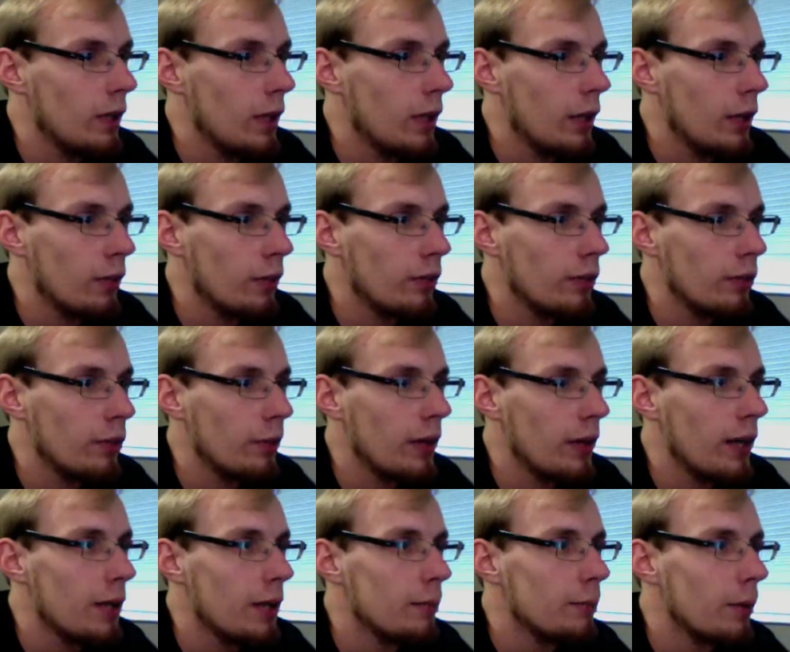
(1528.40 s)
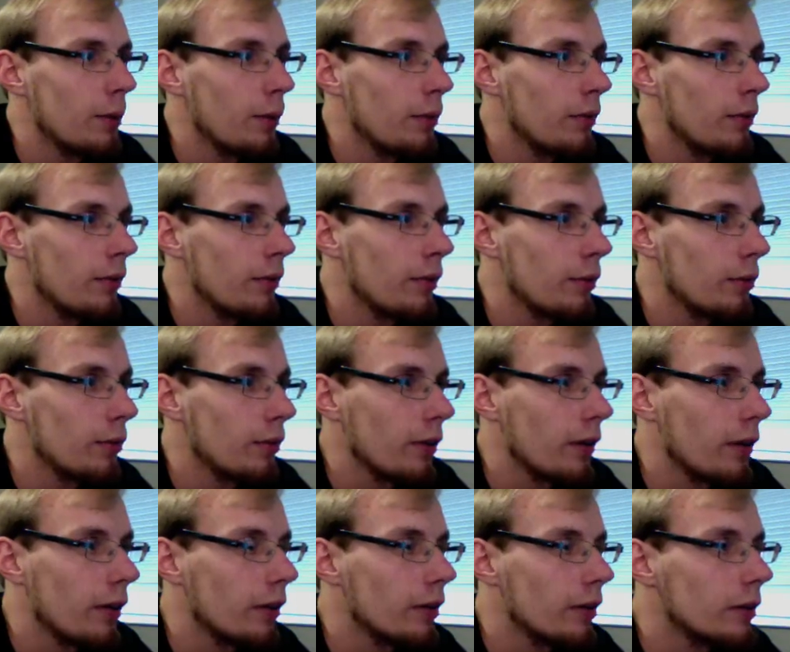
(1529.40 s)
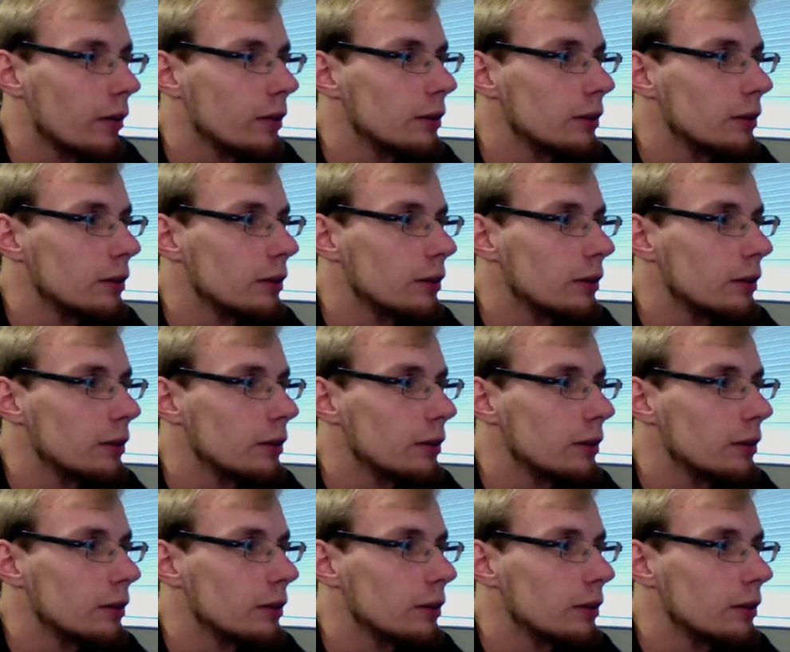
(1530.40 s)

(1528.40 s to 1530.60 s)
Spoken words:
it's because we had both of those there.